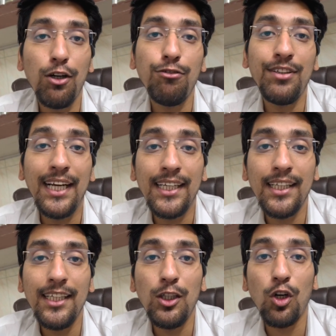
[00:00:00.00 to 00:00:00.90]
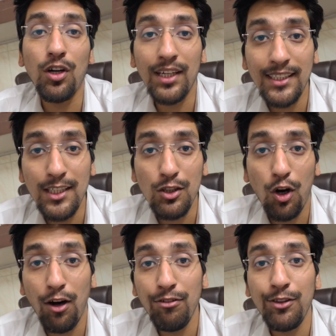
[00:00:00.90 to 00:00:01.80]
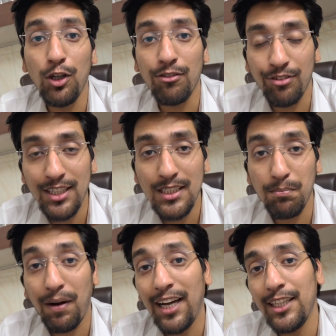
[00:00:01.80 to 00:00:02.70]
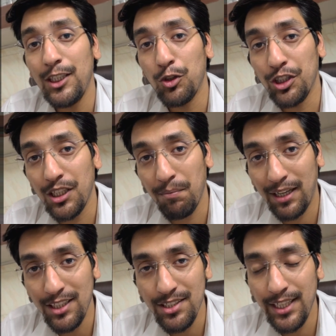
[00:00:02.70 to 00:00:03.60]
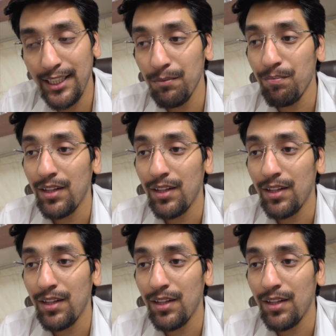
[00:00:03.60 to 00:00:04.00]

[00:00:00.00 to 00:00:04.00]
of taking the cognizance of the offense by the judicial magistrate.